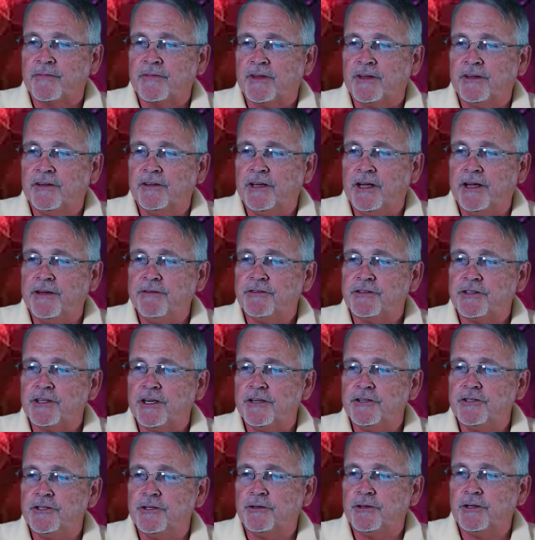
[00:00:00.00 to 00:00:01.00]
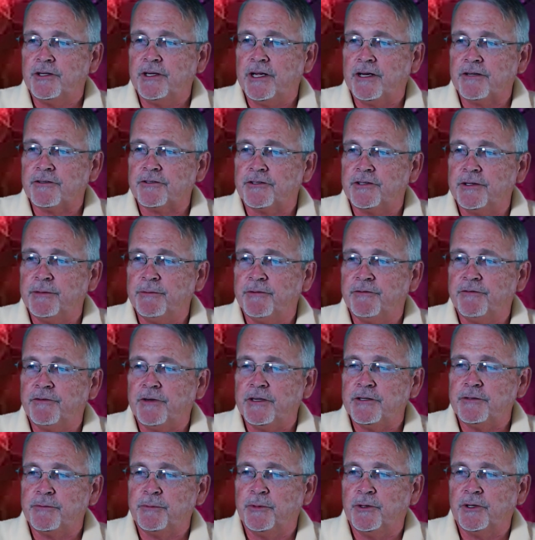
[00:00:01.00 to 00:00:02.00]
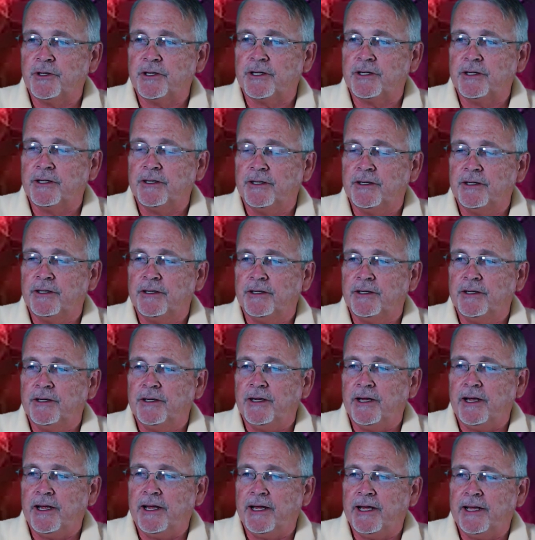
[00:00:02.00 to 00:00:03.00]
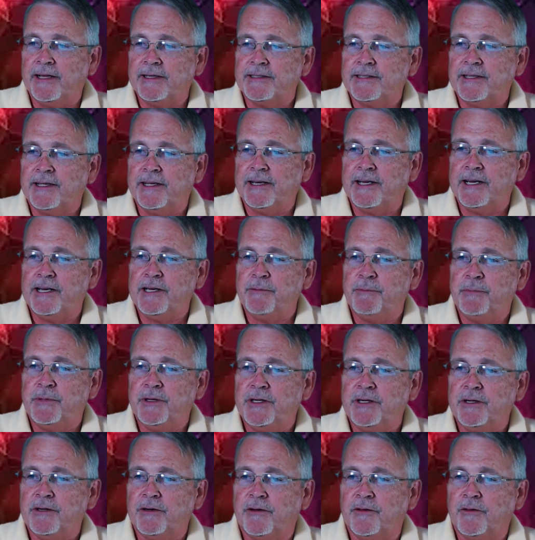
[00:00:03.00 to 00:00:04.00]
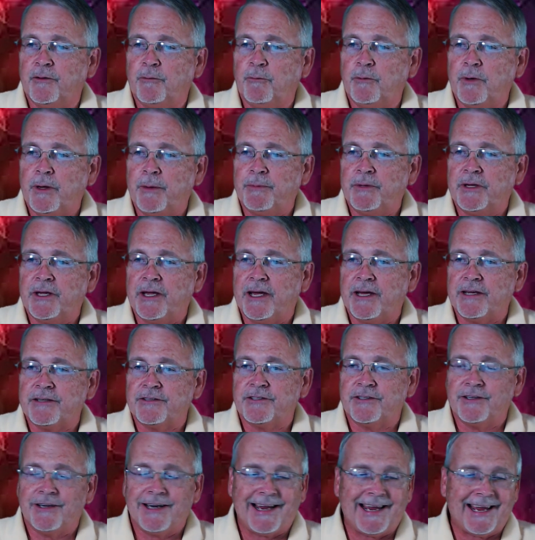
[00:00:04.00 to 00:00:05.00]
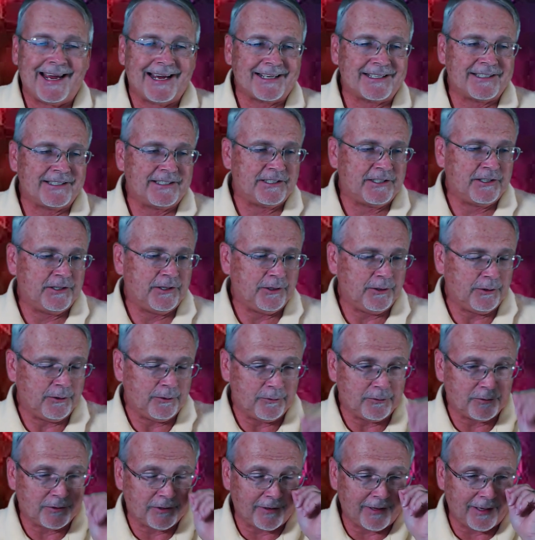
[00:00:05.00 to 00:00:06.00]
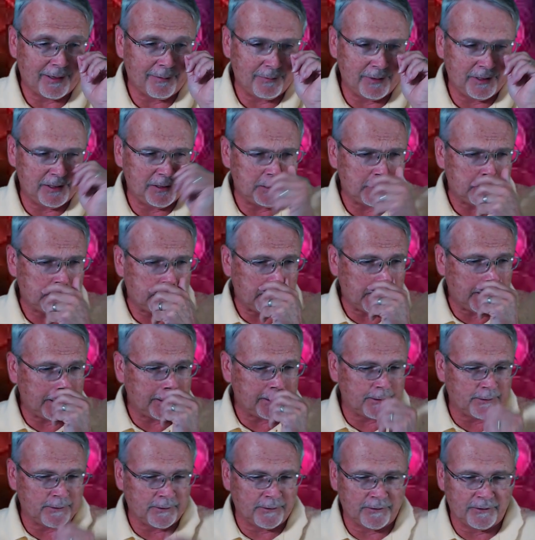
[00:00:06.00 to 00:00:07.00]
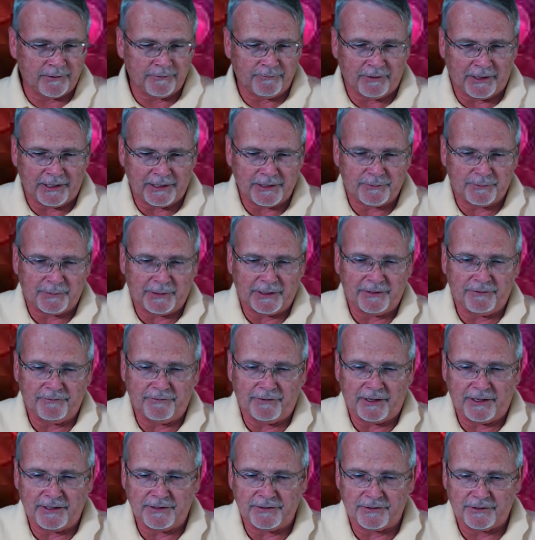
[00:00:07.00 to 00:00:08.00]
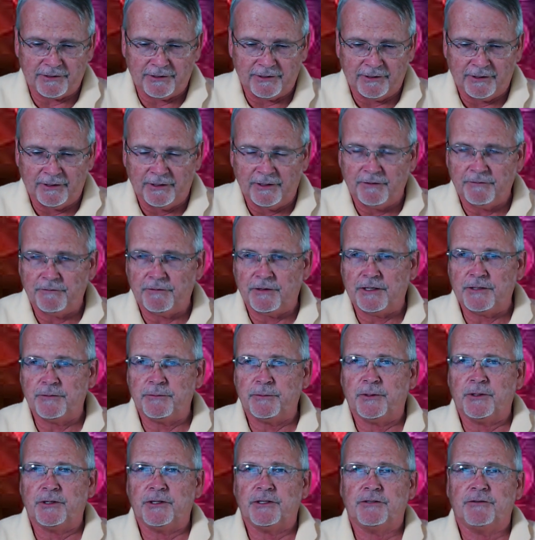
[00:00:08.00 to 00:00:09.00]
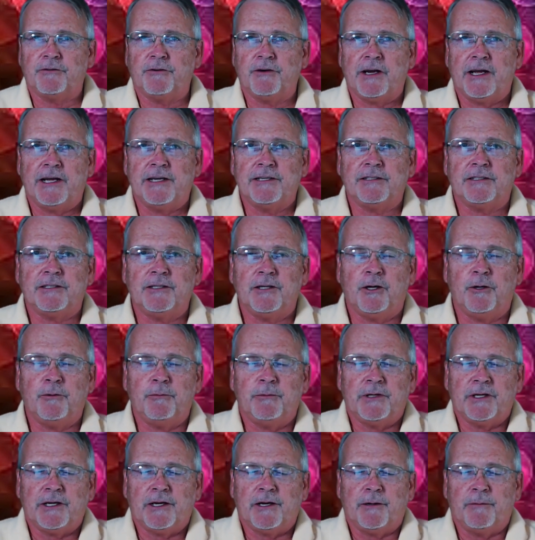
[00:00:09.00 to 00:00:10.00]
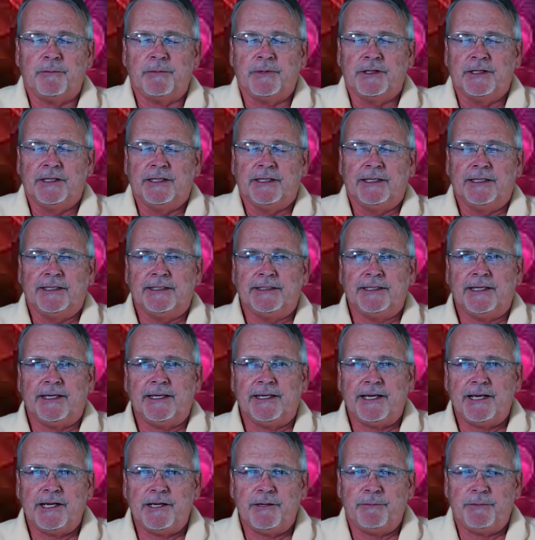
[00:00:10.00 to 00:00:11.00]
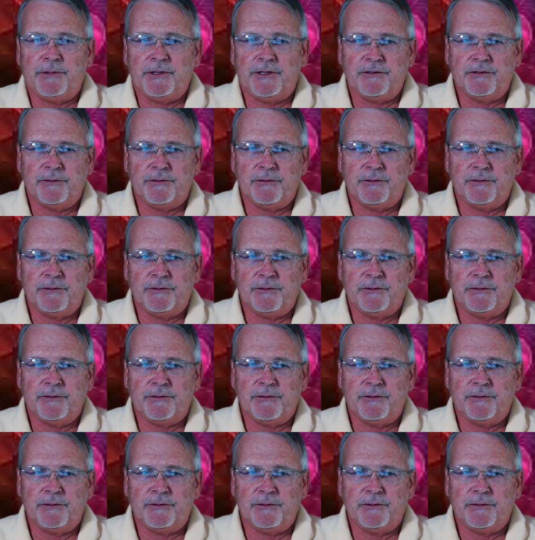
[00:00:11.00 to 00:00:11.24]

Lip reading: Dave says you can now stream to Facebook at 1080p on the Webcaster X2. So that means that device by device, Facebook is gradually opening up 1080p.